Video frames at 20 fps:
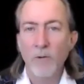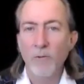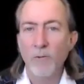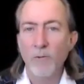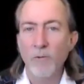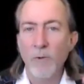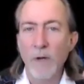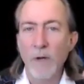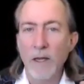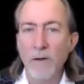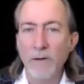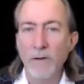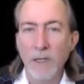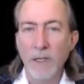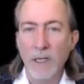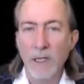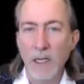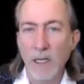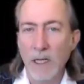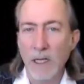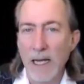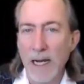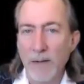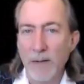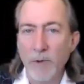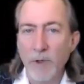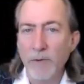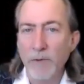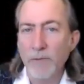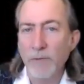rather than a
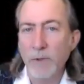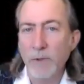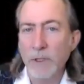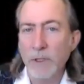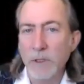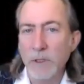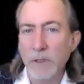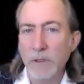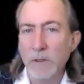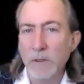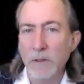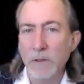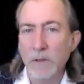collaborative one?